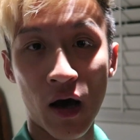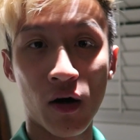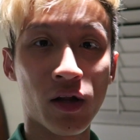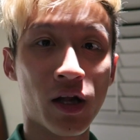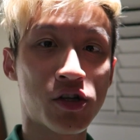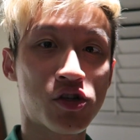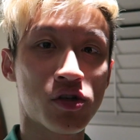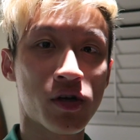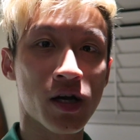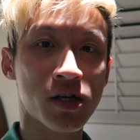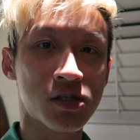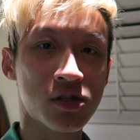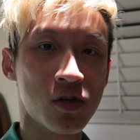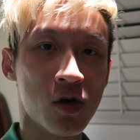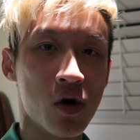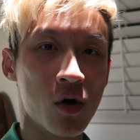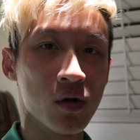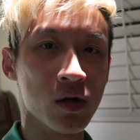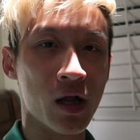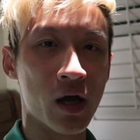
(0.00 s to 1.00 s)
I'll let you guys
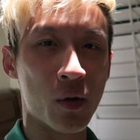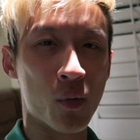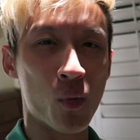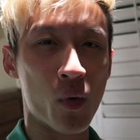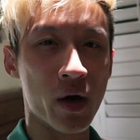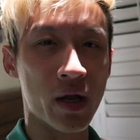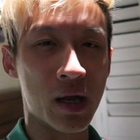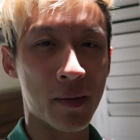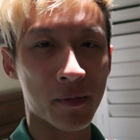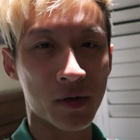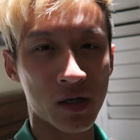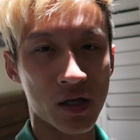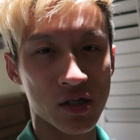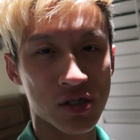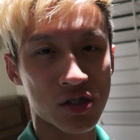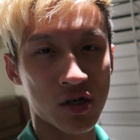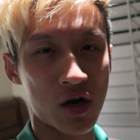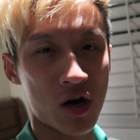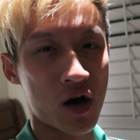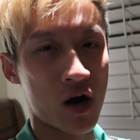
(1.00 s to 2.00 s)
know like when I'm gonna
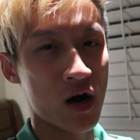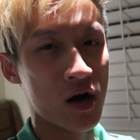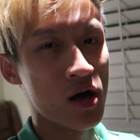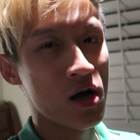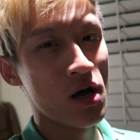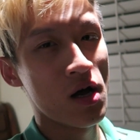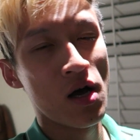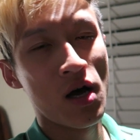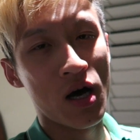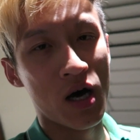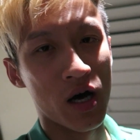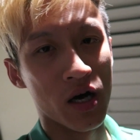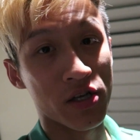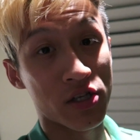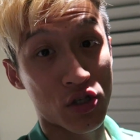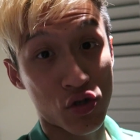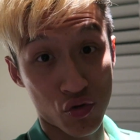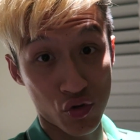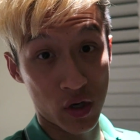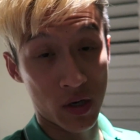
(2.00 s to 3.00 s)
start uh,
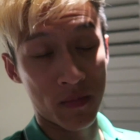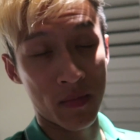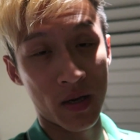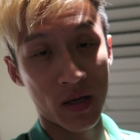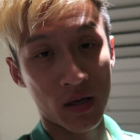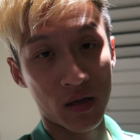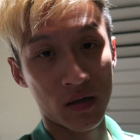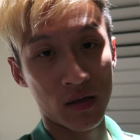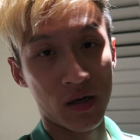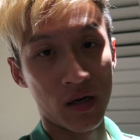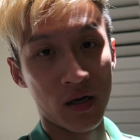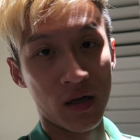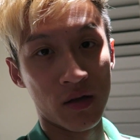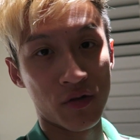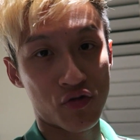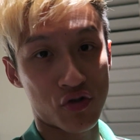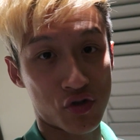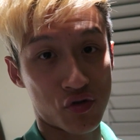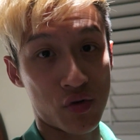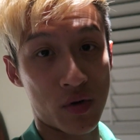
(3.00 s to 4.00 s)
streaming
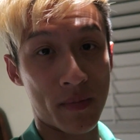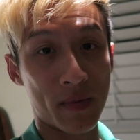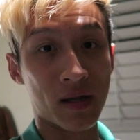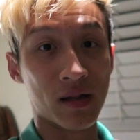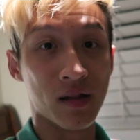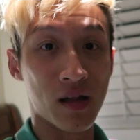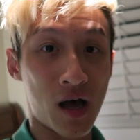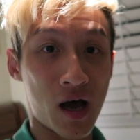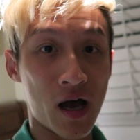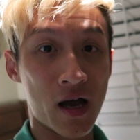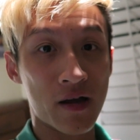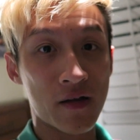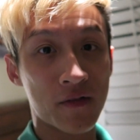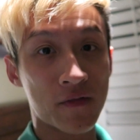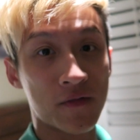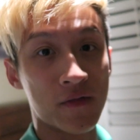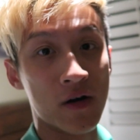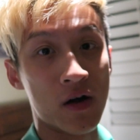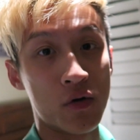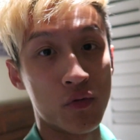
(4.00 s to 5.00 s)
uh, streaming
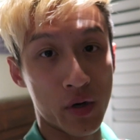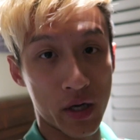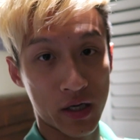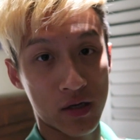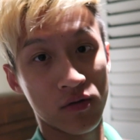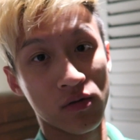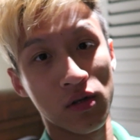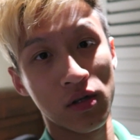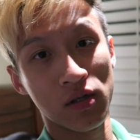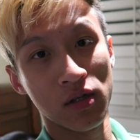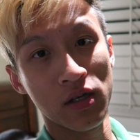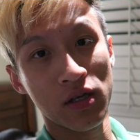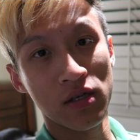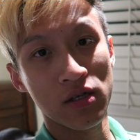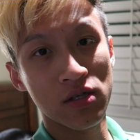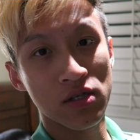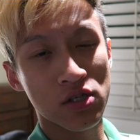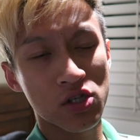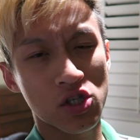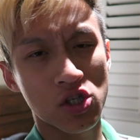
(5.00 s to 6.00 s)
live uh,
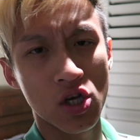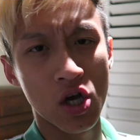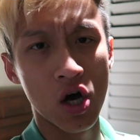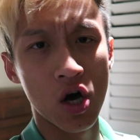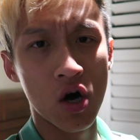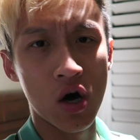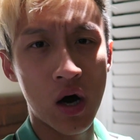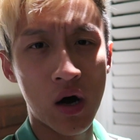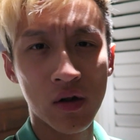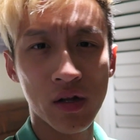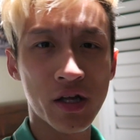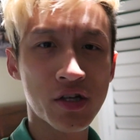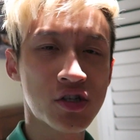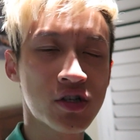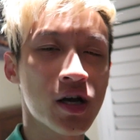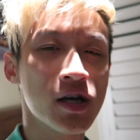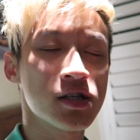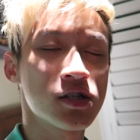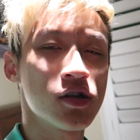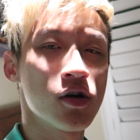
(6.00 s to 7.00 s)
regularly. So I'll let
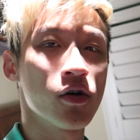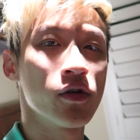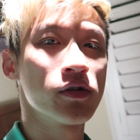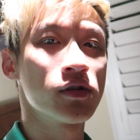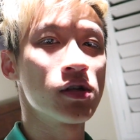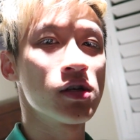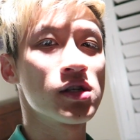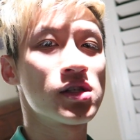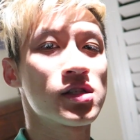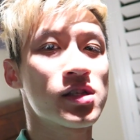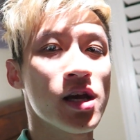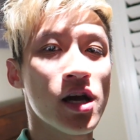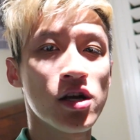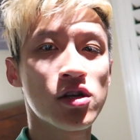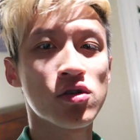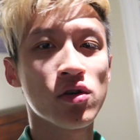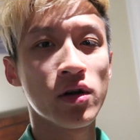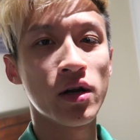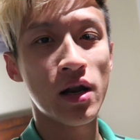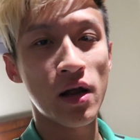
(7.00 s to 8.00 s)
you guys know the
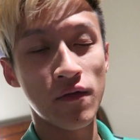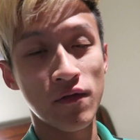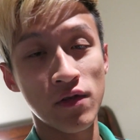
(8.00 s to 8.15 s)
schedule and